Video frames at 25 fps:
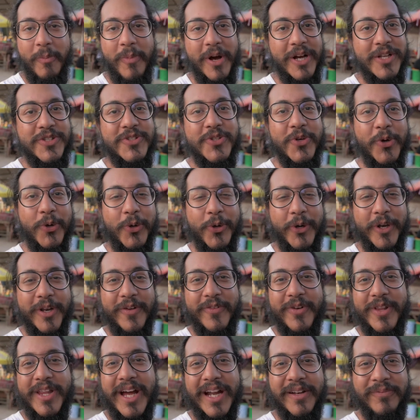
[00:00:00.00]
But it's so good
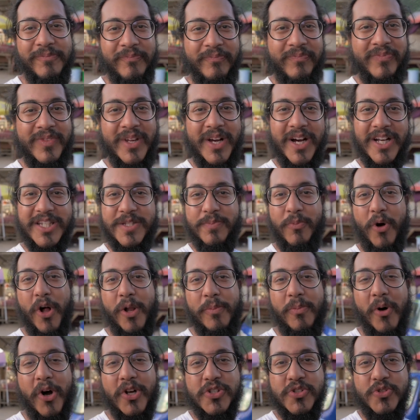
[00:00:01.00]
even that. A
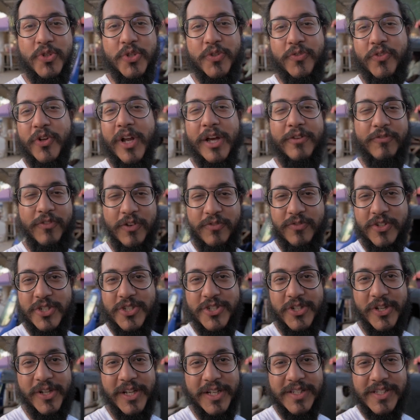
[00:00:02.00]
small box goes for like 50
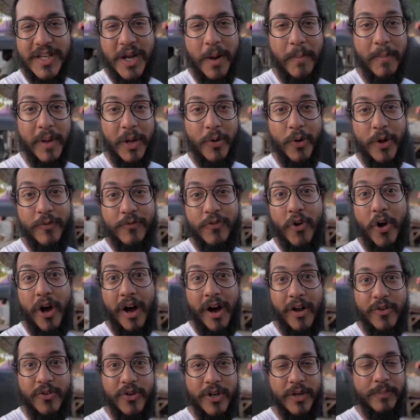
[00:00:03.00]
shillings and a big one for
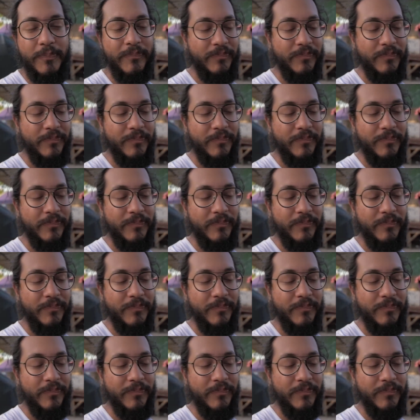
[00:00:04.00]
100.